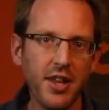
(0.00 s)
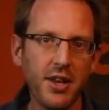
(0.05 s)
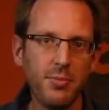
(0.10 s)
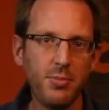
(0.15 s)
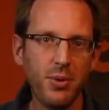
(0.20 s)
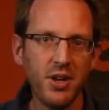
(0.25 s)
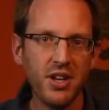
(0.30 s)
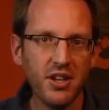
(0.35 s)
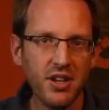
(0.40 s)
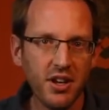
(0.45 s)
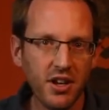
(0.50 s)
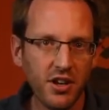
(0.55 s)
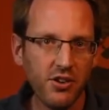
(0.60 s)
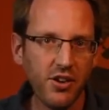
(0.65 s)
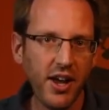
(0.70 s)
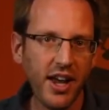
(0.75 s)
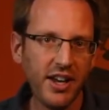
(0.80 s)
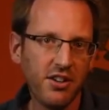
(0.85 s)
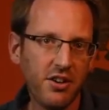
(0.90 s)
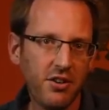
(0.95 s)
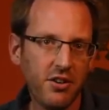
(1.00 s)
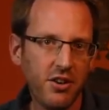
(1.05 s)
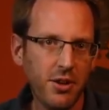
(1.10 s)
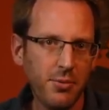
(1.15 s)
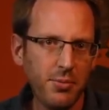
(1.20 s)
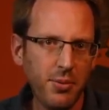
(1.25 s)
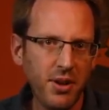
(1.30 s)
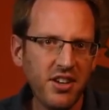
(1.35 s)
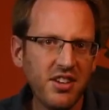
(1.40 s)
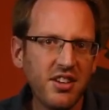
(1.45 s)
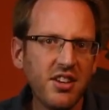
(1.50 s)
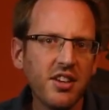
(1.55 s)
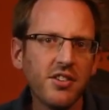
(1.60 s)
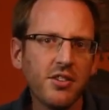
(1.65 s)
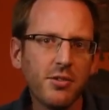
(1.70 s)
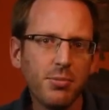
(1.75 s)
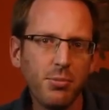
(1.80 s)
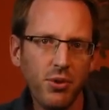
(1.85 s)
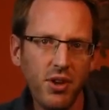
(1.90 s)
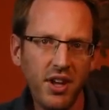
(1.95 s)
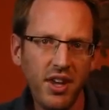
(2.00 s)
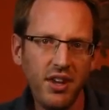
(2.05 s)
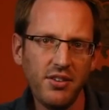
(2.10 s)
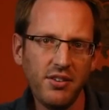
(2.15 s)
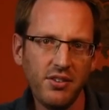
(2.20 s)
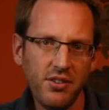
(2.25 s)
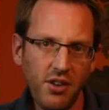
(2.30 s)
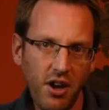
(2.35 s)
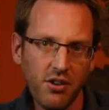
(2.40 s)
that had been neglected, or that had been displaced,